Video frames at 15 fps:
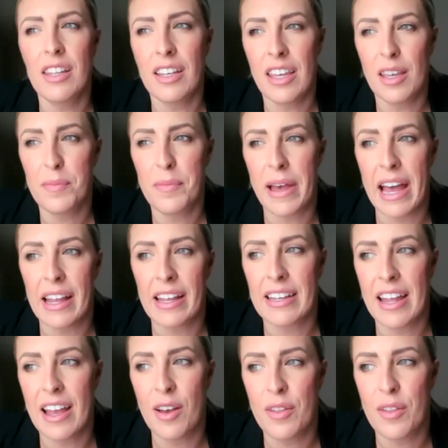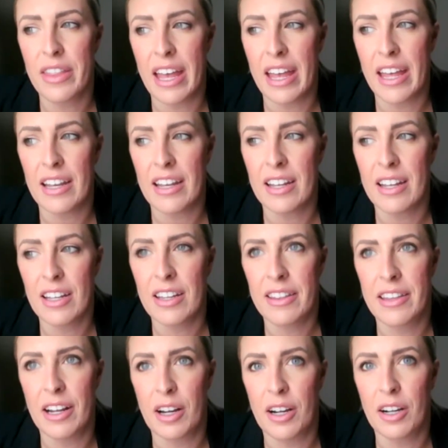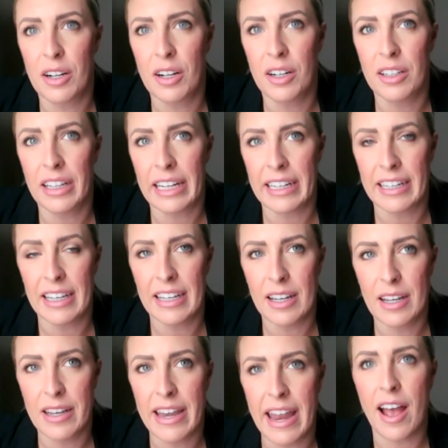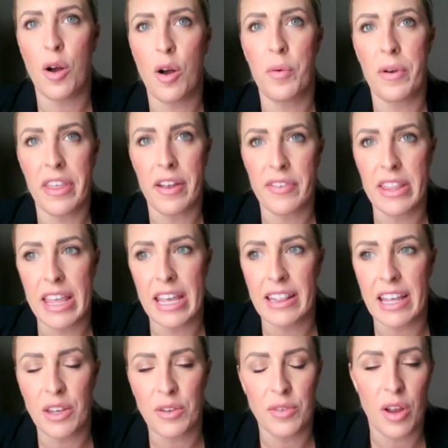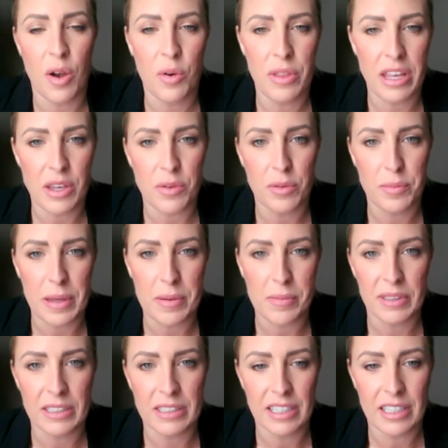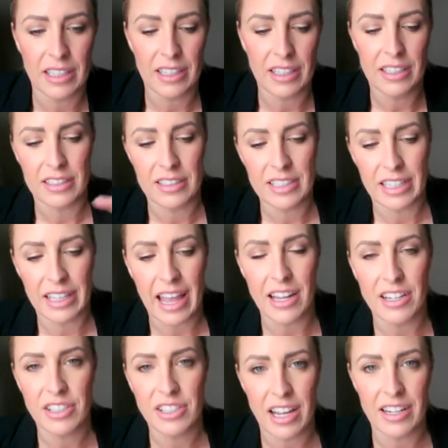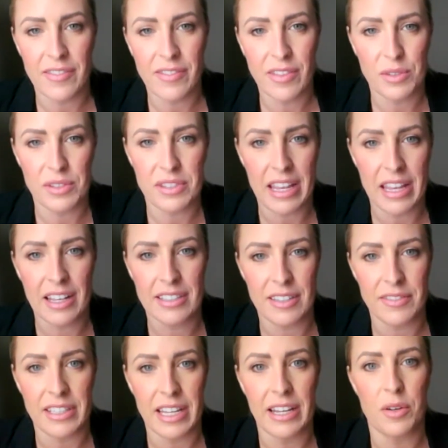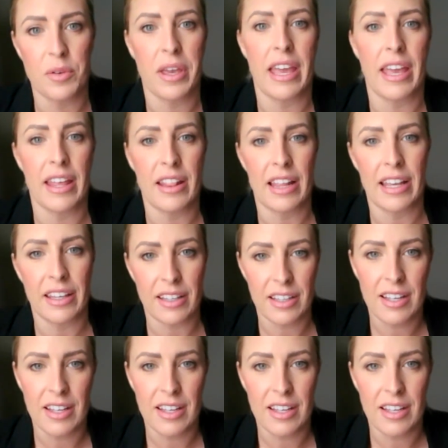looking back now that they're like now with everything that you know that you would be able to catch kind of those things of saying, "Okay, like